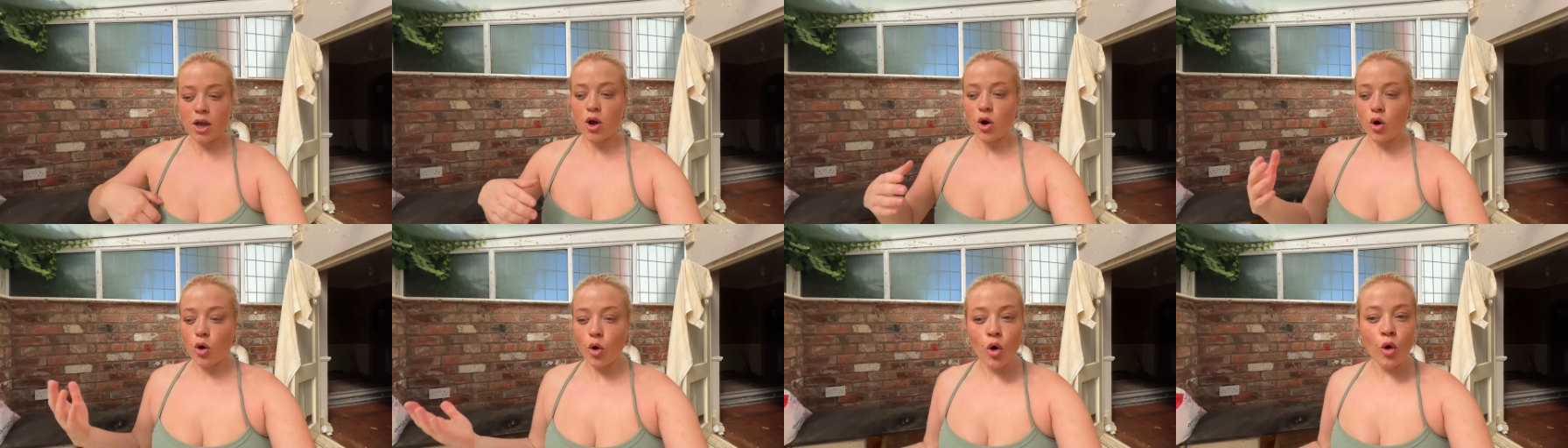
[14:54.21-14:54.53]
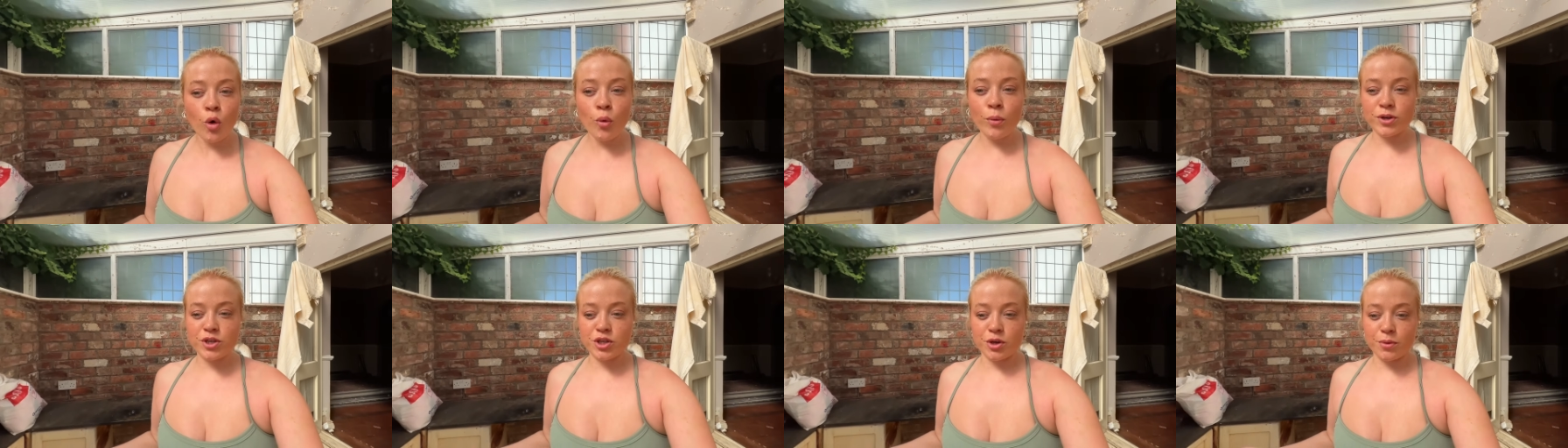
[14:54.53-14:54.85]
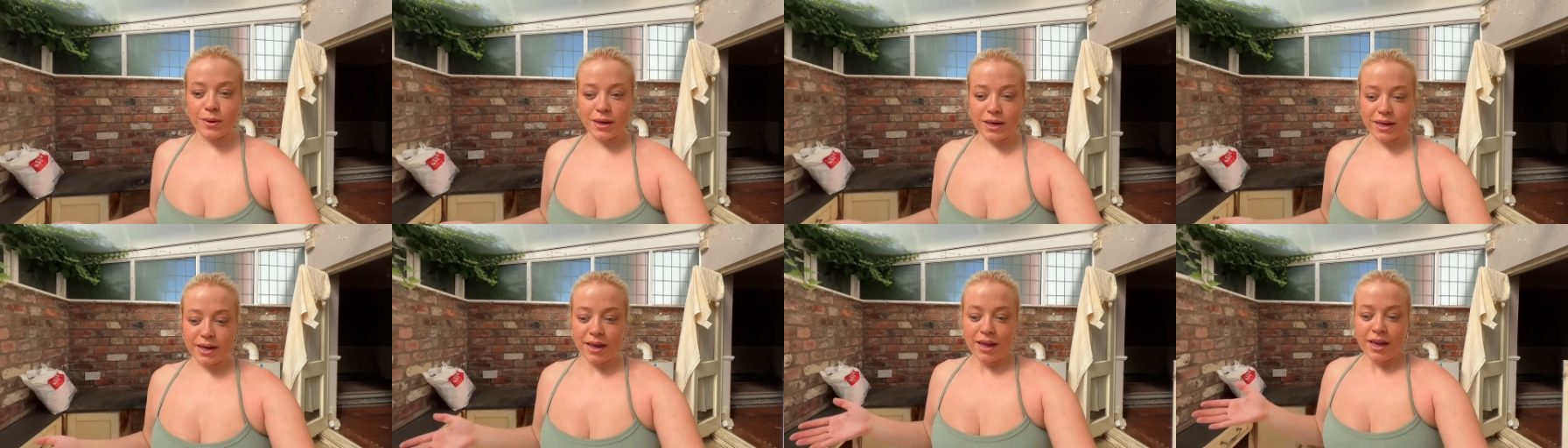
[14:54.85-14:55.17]
all we're
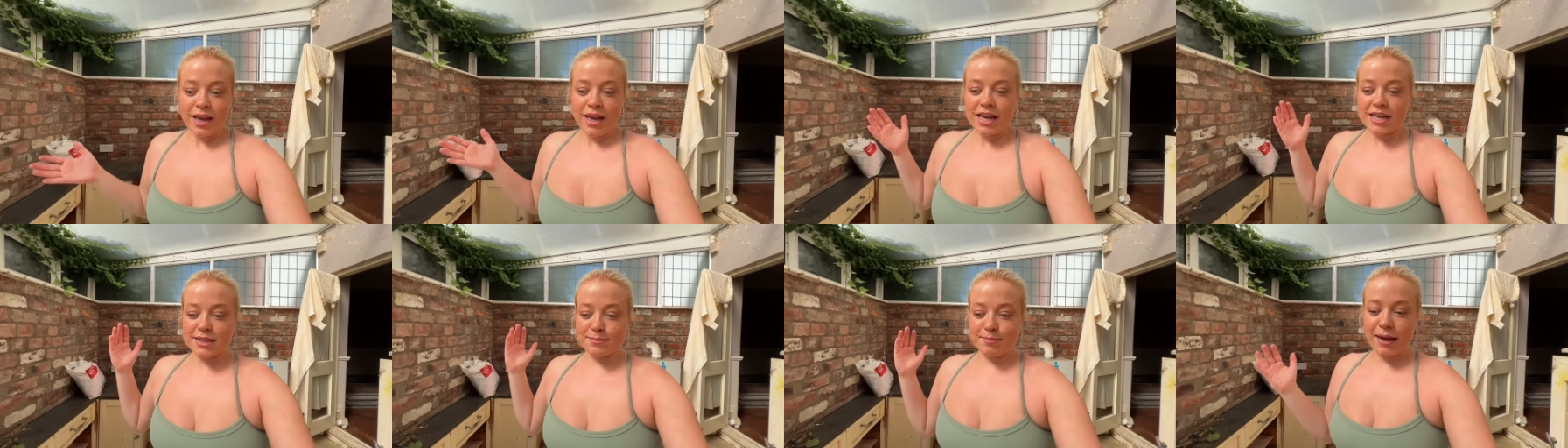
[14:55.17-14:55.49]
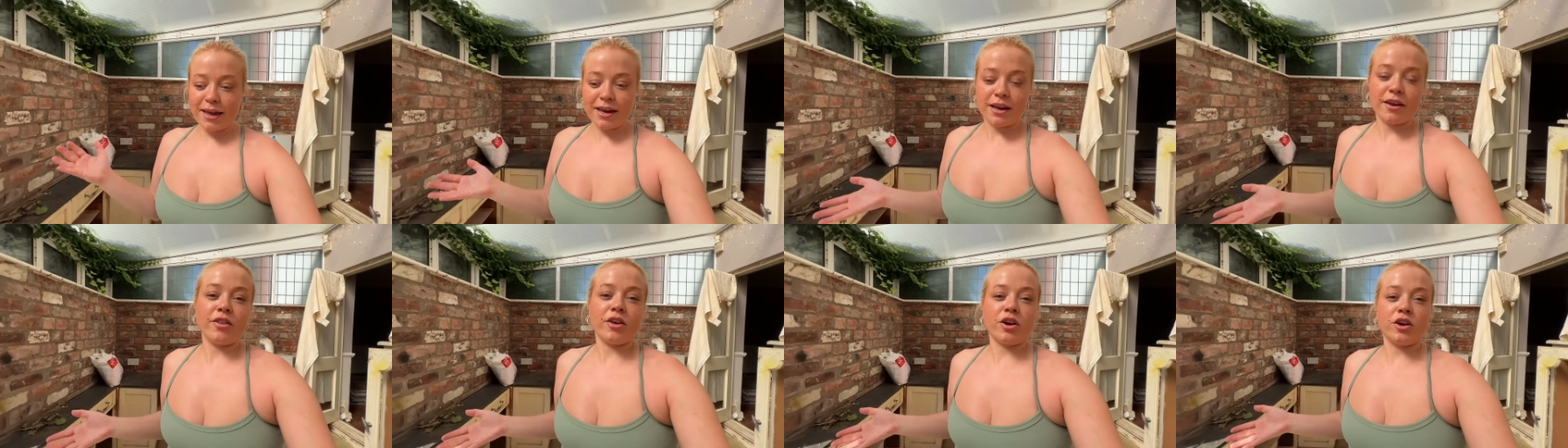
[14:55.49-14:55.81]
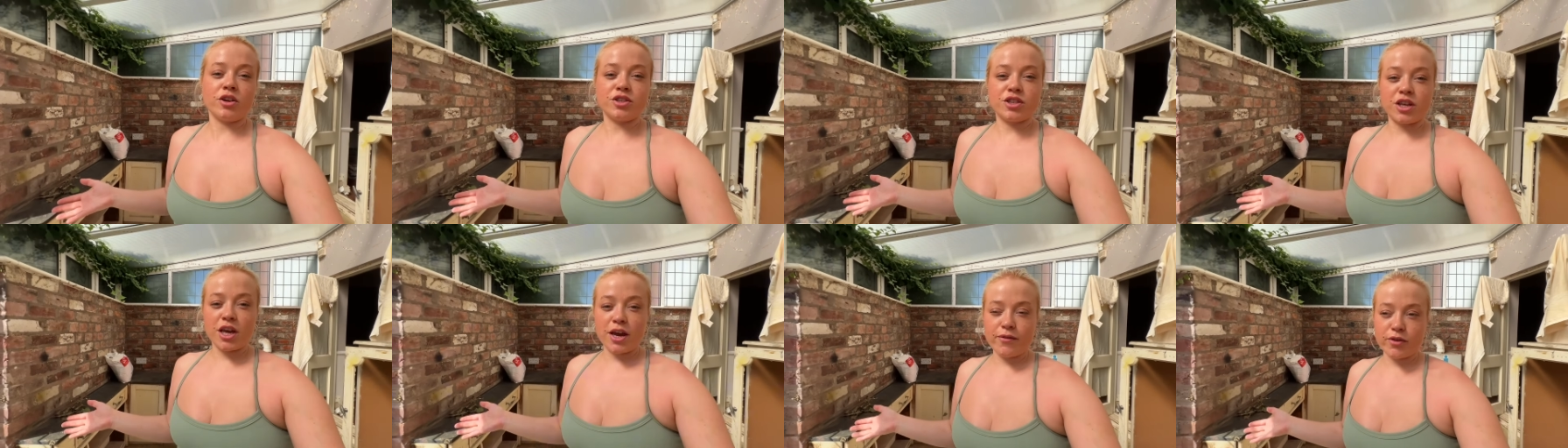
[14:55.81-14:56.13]
doing is making the
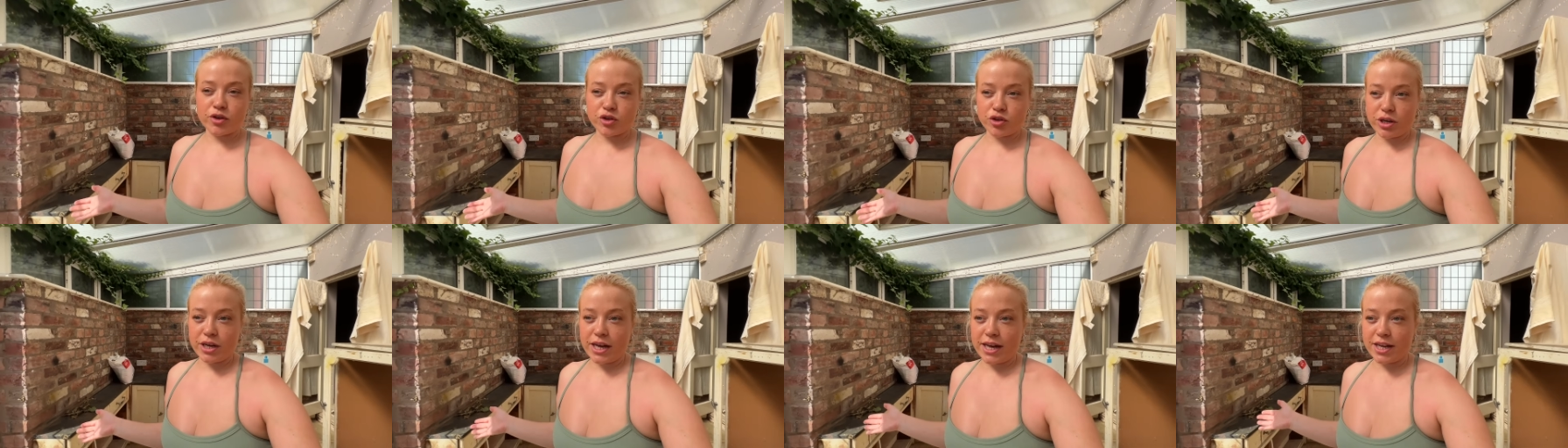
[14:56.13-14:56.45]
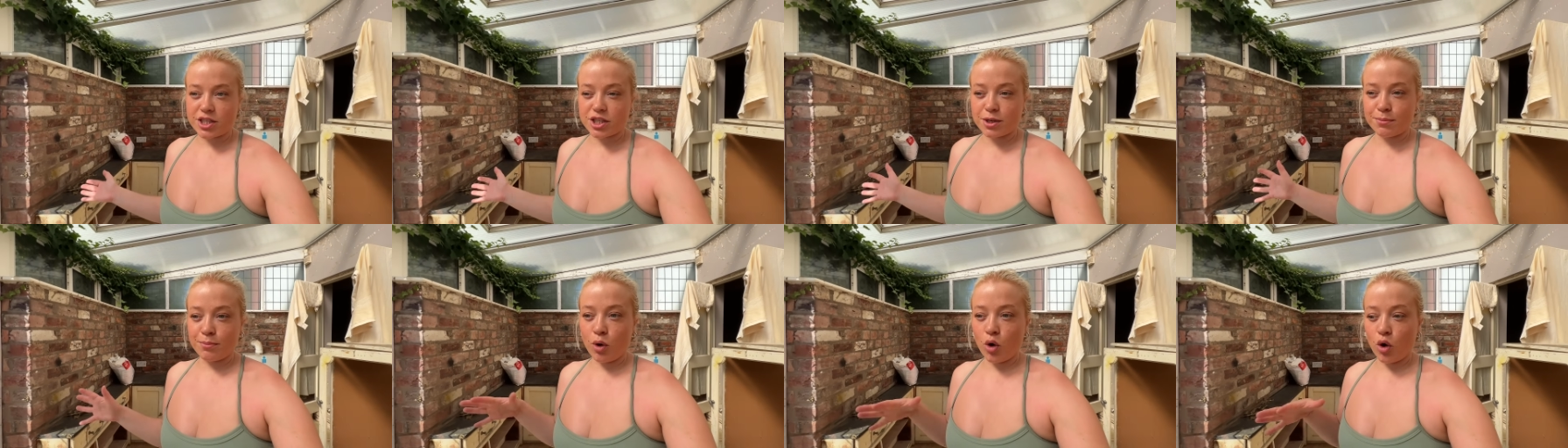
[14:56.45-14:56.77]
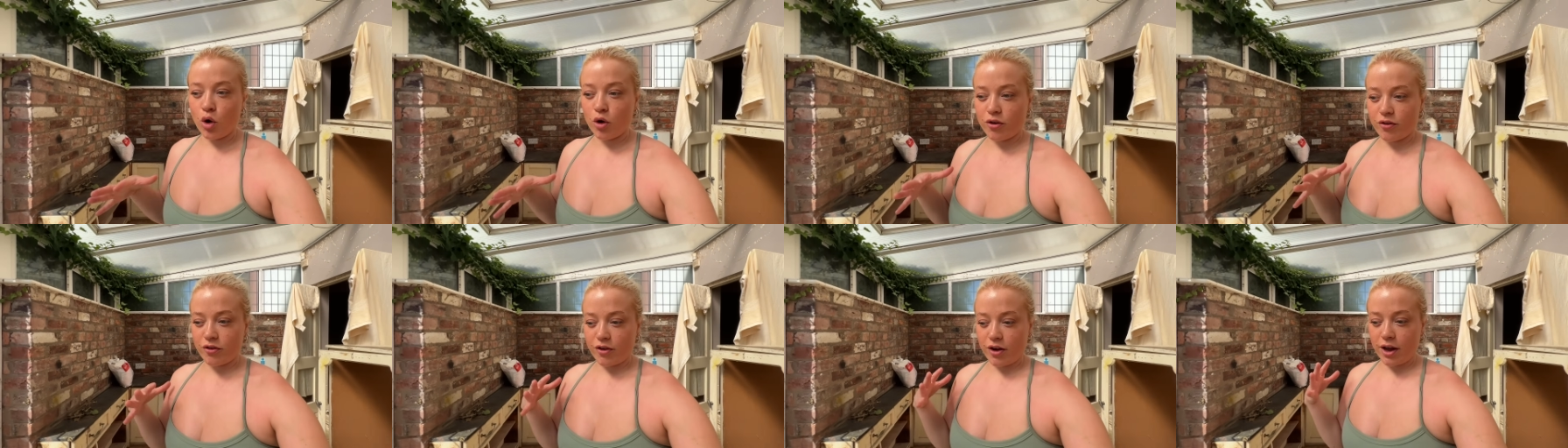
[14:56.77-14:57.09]
conservatory into
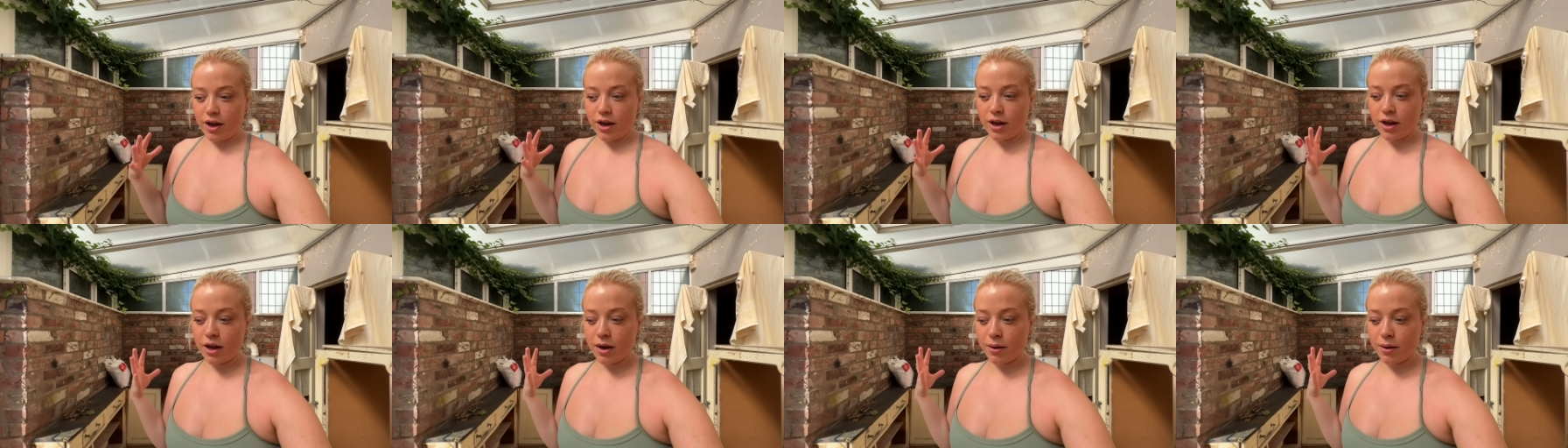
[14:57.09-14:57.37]
more of a